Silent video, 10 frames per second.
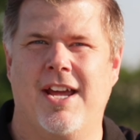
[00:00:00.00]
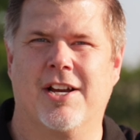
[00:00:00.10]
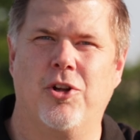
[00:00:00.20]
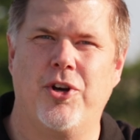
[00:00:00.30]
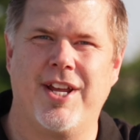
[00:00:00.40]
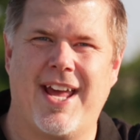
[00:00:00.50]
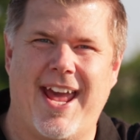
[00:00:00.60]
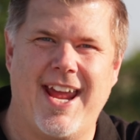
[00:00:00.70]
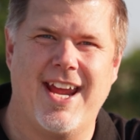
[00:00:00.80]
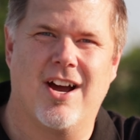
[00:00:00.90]
including
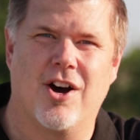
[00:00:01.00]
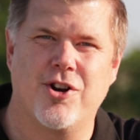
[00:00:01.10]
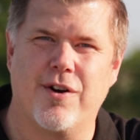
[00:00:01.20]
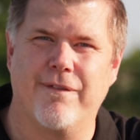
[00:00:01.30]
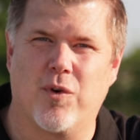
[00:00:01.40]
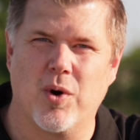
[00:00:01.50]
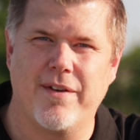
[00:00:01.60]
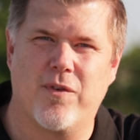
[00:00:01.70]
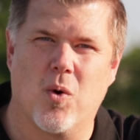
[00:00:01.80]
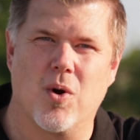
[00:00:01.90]
a
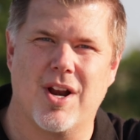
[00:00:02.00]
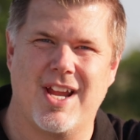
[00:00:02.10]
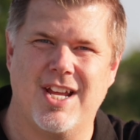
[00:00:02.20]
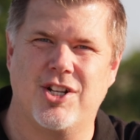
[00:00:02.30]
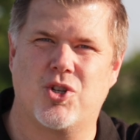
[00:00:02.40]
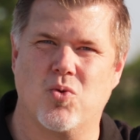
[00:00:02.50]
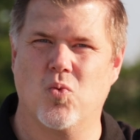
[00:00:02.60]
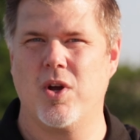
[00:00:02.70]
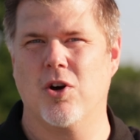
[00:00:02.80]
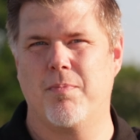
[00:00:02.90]
144 inch
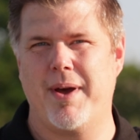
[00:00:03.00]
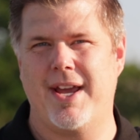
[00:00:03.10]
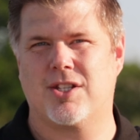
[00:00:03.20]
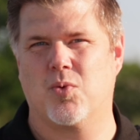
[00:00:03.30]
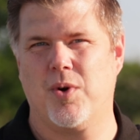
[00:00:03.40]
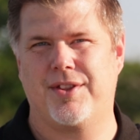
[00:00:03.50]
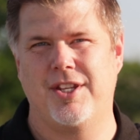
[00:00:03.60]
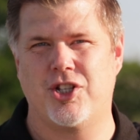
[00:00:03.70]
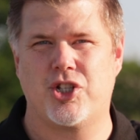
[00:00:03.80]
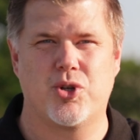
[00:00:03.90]
wheelbase with
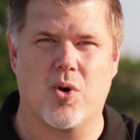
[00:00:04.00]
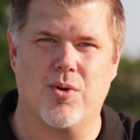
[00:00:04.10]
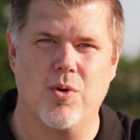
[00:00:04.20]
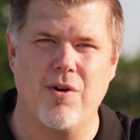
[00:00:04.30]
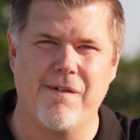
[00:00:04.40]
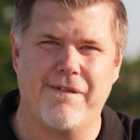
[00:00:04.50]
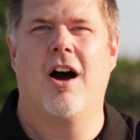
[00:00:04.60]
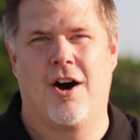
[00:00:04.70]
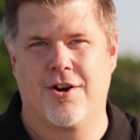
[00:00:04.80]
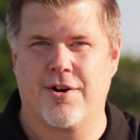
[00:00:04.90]
the short roof,
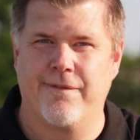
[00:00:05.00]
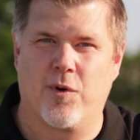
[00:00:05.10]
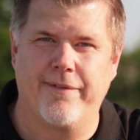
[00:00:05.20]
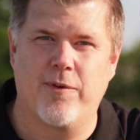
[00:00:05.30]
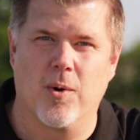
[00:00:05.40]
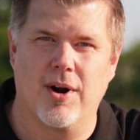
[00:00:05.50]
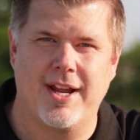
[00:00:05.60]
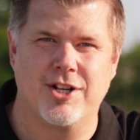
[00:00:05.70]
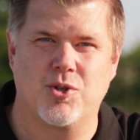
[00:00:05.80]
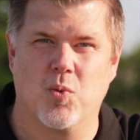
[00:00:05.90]
144
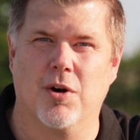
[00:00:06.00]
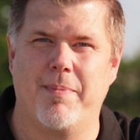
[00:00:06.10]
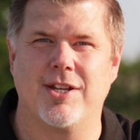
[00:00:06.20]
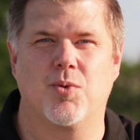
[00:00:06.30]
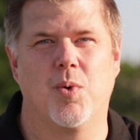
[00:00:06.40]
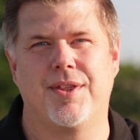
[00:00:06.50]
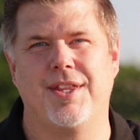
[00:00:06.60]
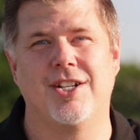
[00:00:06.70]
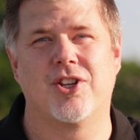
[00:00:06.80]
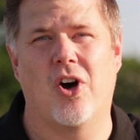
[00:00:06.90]
inch wheelbase with
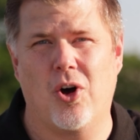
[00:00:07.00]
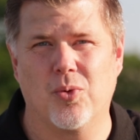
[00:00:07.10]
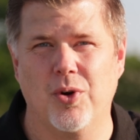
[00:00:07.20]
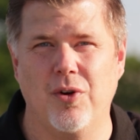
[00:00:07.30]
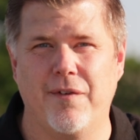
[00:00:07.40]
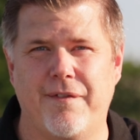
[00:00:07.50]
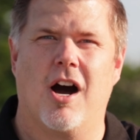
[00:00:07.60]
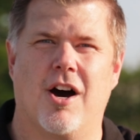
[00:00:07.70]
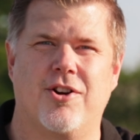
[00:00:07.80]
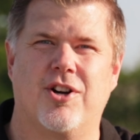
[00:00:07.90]
the tall roof,
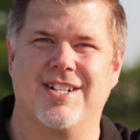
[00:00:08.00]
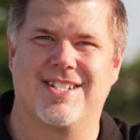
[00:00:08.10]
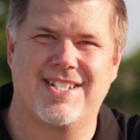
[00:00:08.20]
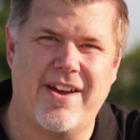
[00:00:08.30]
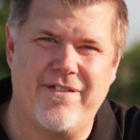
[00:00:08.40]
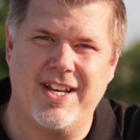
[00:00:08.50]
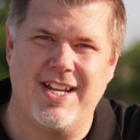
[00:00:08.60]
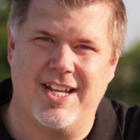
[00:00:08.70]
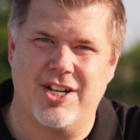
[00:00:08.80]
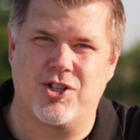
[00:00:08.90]
170
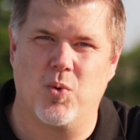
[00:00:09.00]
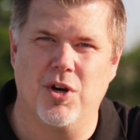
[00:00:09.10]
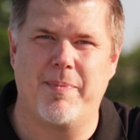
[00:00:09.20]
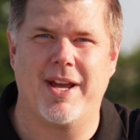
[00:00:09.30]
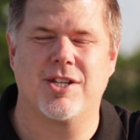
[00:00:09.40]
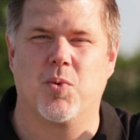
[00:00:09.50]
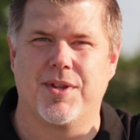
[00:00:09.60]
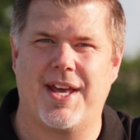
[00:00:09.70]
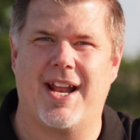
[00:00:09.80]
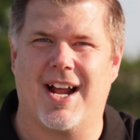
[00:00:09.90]
inch wheelbase
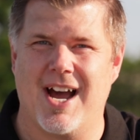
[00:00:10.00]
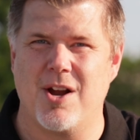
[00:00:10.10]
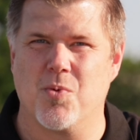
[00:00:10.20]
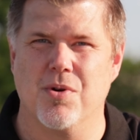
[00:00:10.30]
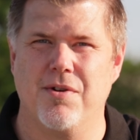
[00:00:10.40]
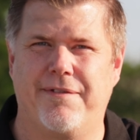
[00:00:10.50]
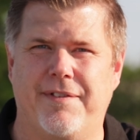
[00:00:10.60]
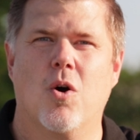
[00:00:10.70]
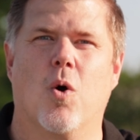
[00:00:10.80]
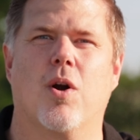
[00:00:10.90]
with that high
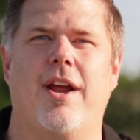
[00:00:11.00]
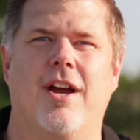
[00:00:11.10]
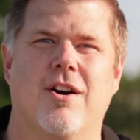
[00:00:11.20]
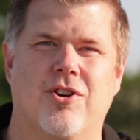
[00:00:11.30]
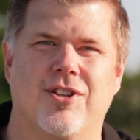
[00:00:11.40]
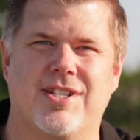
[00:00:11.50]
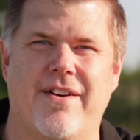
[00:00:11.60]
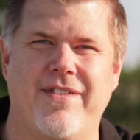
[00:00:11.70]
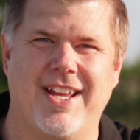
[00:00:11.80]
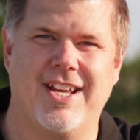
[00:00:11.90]
roof, or a
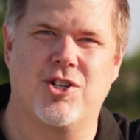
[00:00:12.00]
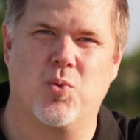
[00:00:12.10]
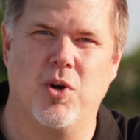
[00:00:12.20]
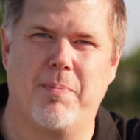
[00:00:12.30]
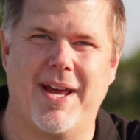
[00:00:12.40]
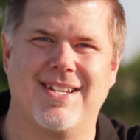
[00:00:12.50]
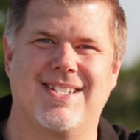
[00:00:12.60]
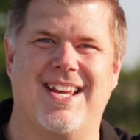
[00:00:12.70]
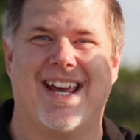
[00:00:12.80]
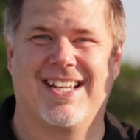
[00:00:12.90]
170 inch
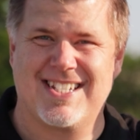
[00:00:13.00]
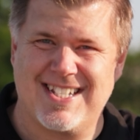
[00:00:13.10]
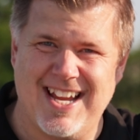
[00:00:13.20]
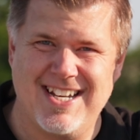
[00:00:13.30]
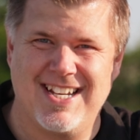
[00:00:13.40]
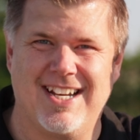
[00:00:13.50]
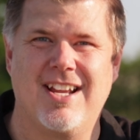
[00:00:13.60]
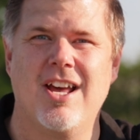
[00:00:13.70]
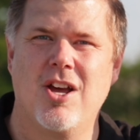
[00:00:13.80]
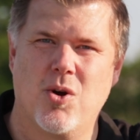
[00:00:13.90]
wheelbase extended
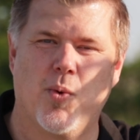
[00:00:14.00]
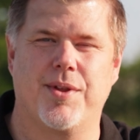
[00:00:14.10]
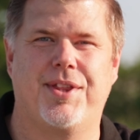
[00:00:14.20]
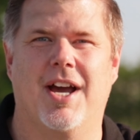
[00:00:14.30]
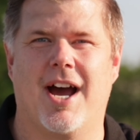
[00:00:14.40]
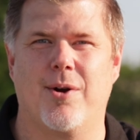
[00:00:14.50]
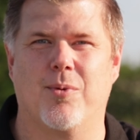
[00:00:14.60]
with the high